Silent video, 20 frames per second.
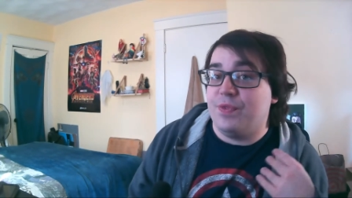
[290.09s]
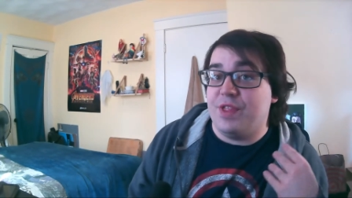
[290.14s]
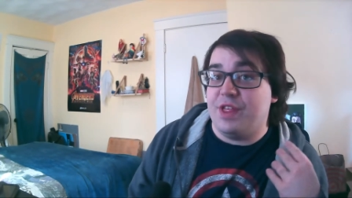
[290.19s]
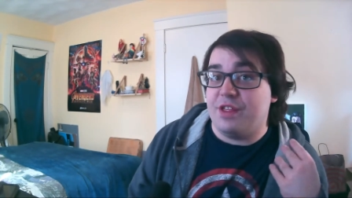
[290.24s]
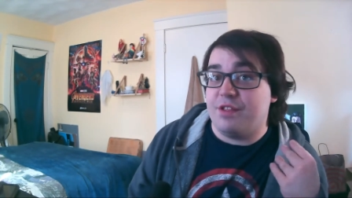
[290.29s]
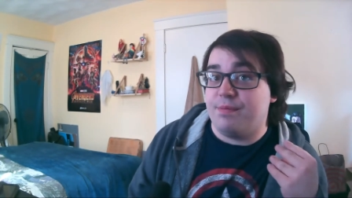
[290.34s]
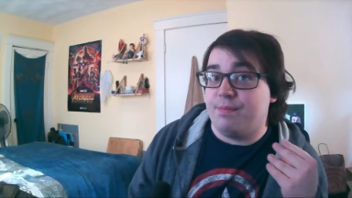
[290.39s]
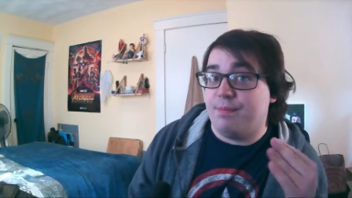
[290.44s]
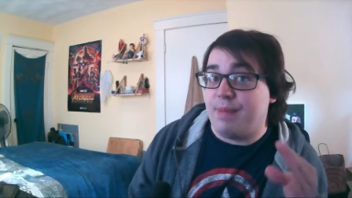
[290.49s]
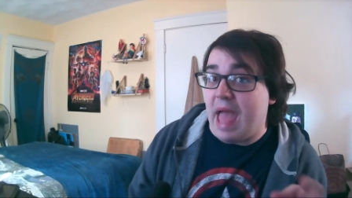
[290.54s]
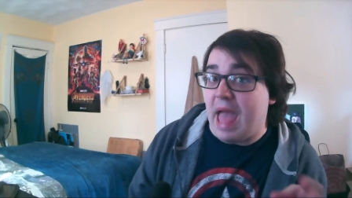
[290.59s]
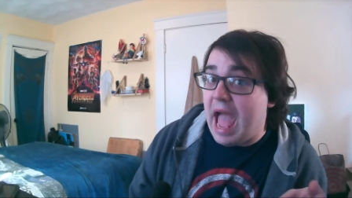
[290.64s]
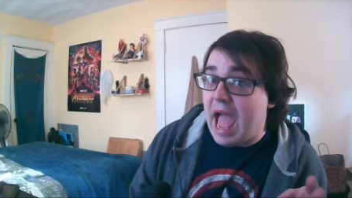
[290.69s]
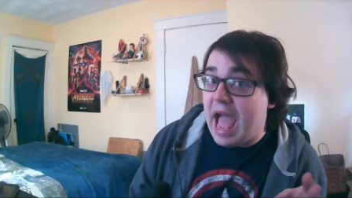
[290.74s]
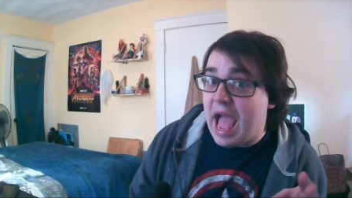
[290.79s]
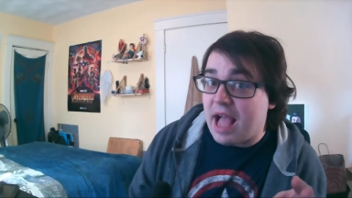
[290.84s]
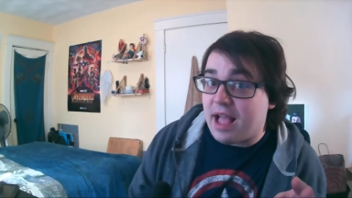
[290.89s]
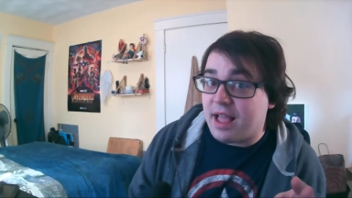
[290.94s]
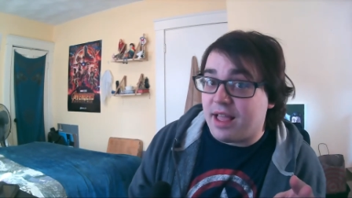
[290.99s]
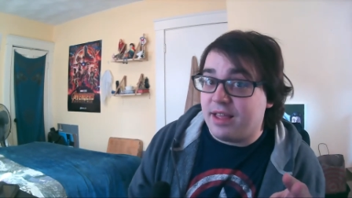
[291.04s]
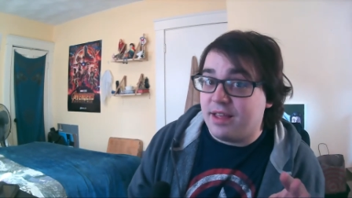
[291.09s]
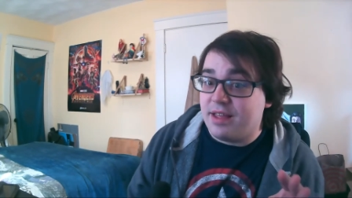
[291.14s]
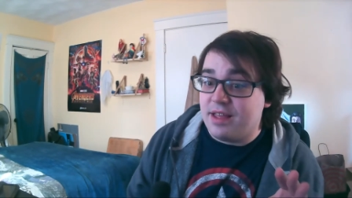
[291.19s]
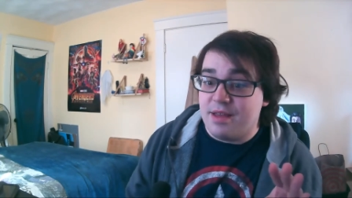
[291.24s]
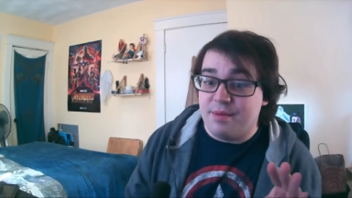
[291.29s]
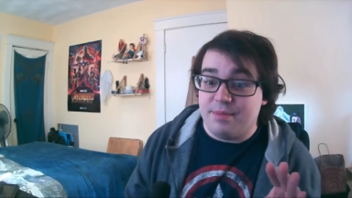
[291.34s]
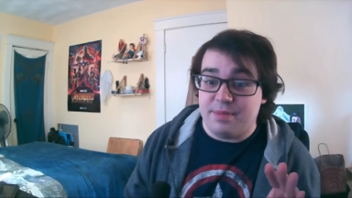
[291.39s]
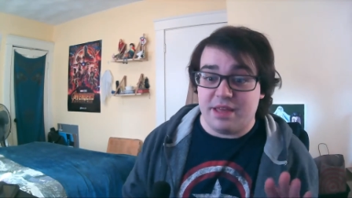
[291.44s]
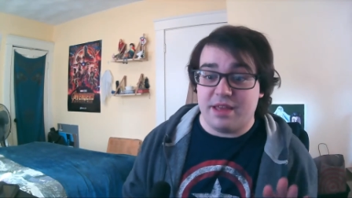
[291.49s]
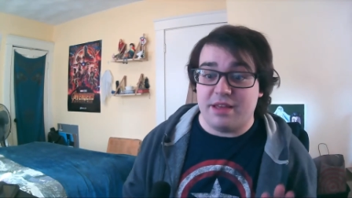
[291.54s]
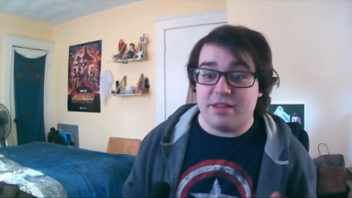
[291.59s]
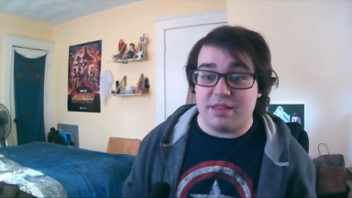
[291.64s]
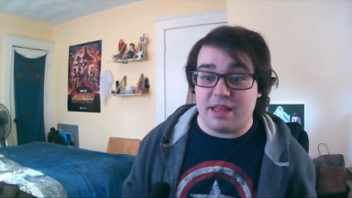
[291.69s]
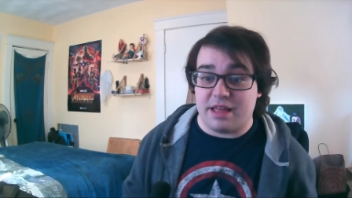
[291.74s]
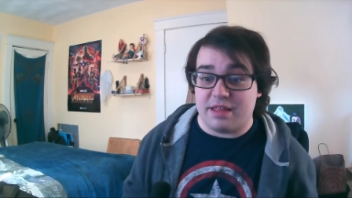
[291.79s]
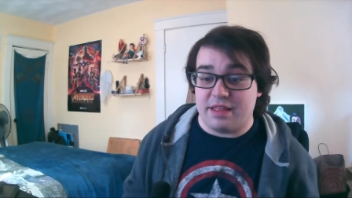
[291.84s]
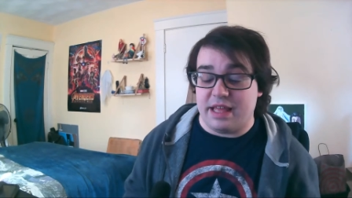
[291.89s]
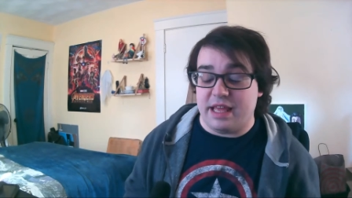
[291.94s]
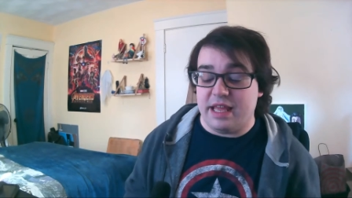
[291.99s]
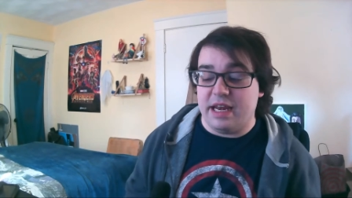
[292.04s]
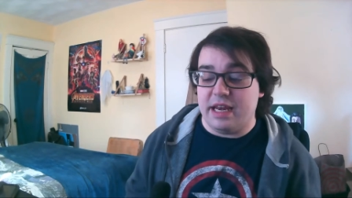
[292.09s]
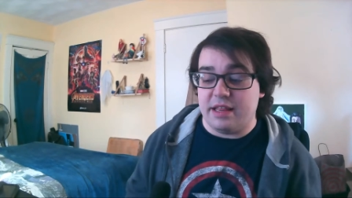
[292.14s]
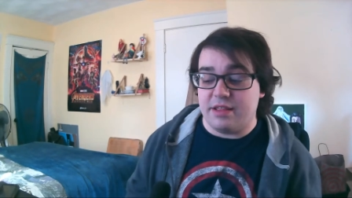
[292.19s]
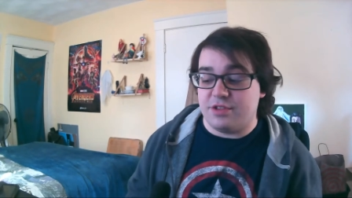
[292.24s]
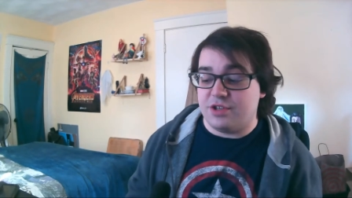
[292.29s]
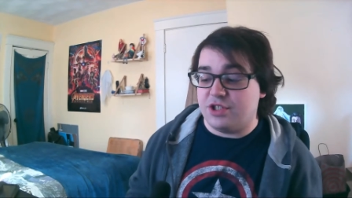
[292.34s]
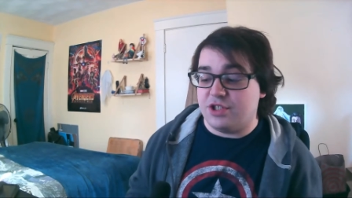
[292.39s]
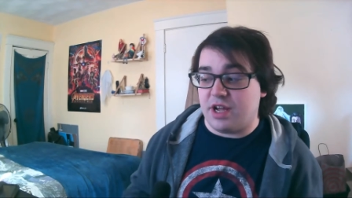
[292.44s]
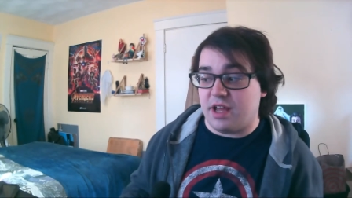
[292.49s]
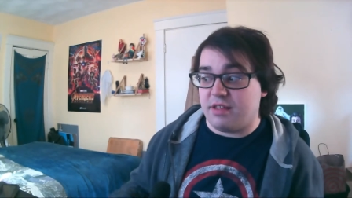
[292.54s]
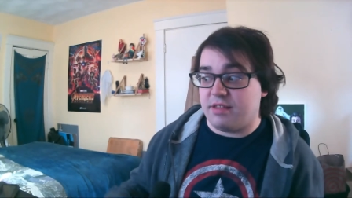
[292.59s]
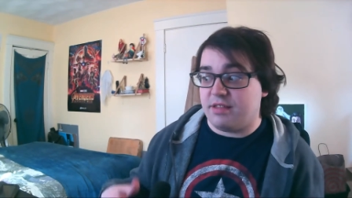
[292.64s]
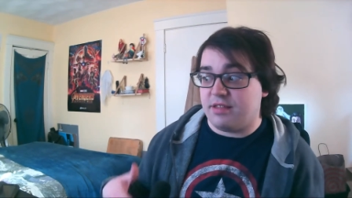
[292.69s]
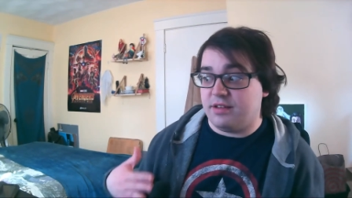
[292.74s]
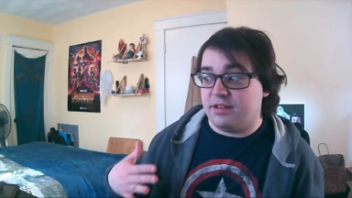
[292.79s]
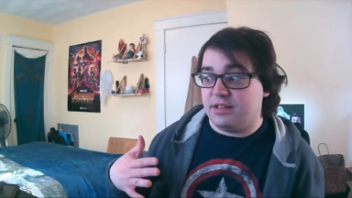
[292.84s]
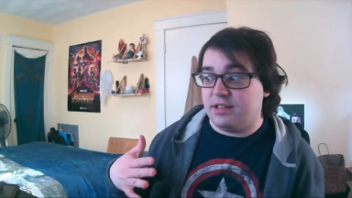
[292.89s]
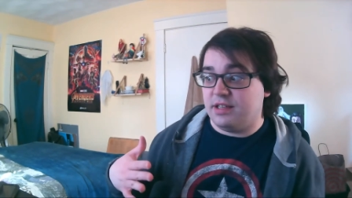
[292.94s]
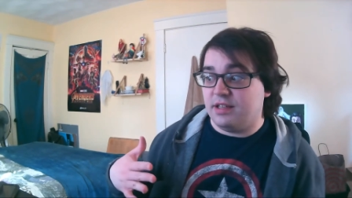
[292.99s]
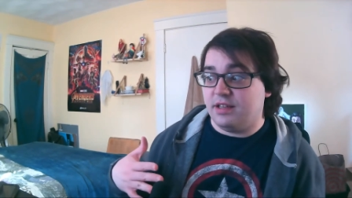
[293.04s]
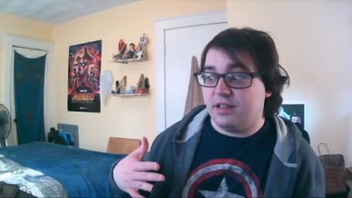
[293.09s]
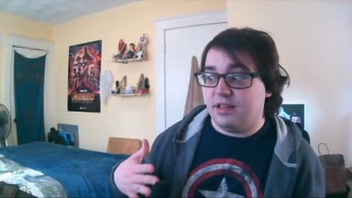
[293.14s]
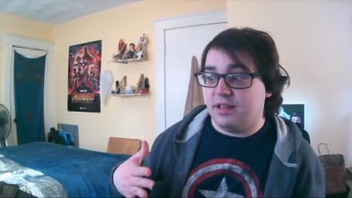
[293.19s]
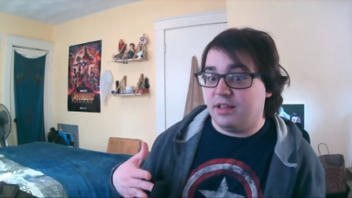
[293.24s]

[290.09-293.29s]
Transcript: this pack because like it is just